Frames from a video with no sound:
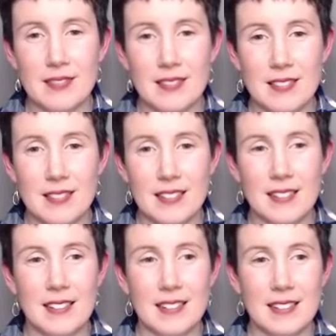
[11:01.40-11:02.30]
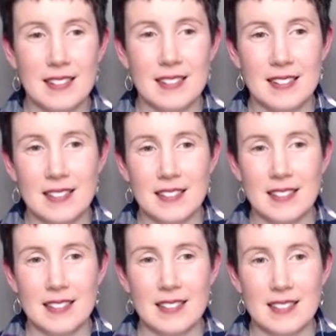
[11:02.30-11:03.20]

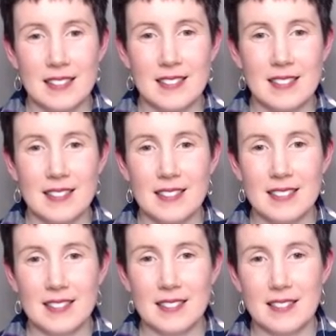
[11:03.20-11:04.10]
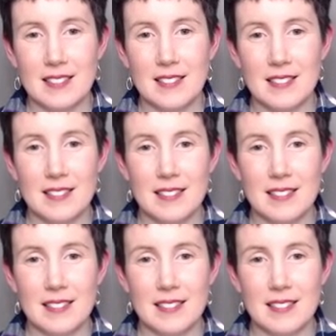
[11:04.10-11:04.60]
The person shown says nothing.